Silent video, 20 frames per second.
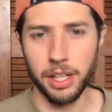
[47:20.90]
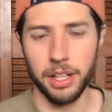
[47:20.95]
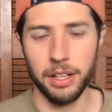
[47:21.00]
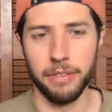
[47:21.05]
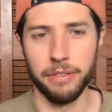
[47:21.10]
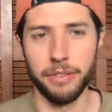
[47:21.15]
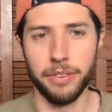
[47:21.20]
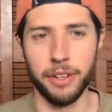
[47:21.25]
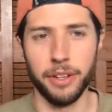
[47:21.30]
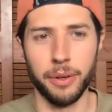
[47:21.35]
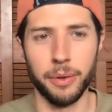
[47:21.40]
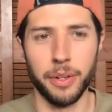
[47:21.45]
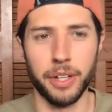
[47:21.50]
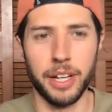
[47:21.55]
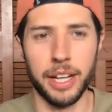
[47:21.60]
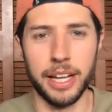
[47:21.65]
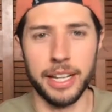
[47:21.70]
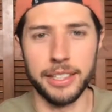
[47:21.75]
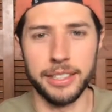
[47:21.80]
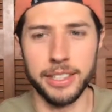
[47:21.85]
if no one
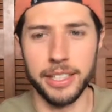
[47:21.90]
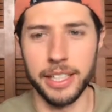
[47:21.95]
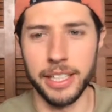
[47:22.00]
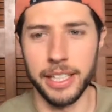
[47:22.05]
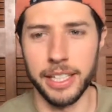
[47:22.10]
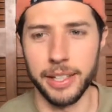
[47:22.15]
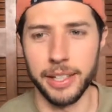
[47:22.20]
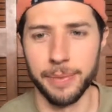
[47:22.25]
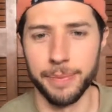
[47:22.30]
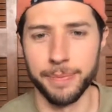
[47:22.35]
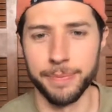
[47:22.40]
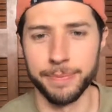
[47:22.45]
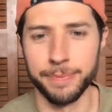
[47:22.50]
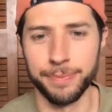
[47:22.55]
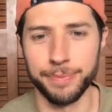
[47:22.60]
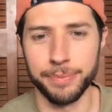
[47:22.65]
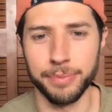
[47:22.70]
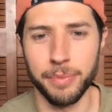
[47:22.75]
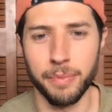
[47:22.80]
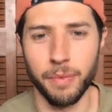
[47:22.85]
has any
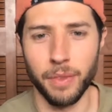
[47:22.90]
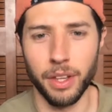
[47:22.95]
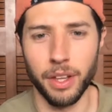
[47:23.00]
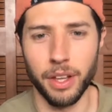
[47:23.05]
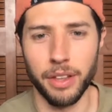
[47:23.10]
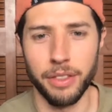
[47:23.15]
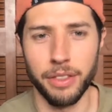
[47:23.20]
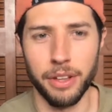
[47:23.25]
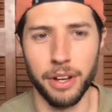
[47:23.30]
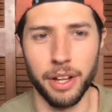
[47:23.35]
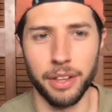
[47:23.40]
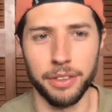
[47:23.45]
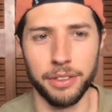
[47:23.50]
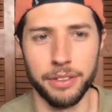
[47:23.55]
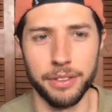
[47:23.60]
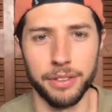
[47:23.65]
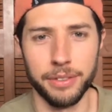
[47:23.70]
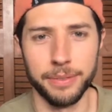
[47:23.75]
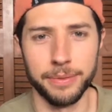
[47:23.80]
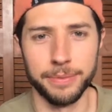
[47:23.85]

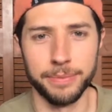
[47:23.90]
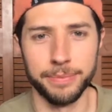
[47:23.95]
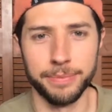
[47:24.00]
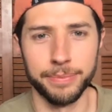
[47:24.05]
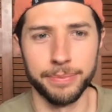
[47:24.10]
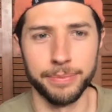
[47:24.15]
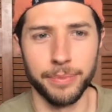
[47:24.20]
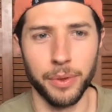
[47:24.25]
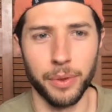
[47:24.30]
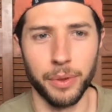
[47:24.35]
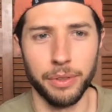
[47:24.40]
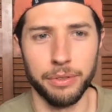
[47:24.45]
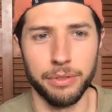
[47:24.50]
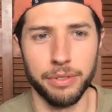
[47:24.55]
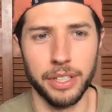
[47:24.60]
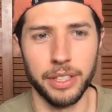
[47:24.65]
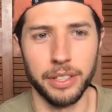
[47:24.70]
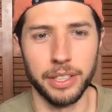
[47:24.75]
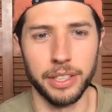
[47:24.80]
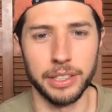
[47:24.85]
thoughts or
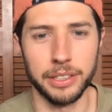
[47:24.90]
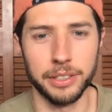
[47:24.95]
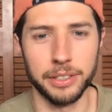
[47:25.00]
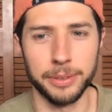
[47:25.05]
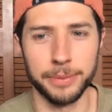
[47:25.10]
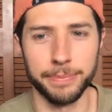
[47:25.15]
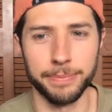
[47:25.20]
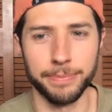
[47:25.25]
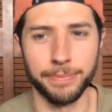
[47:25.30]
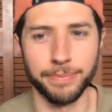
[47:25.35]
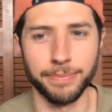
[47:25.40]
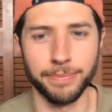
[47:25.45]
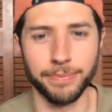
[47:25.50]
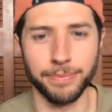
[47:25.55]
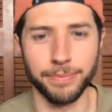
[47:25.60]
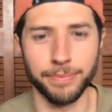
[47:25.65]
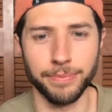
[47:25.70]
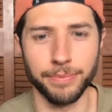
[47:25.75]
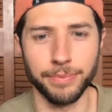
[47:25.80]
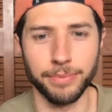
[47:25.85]
feelings
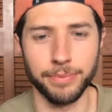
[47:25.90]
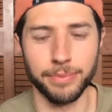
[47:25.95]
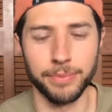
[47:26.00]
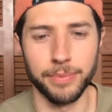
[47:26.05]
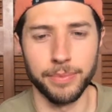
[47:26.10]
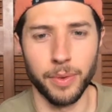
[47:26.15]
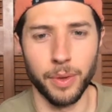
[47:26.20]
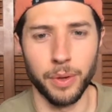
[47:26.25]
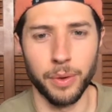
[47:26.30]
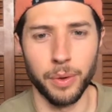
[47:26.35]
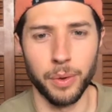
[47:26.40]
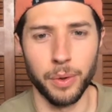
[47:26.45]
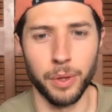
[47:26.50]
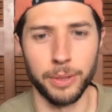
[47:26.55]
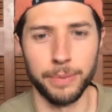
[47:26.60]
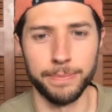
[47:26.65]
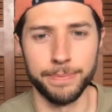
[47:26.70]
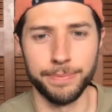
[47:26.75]
or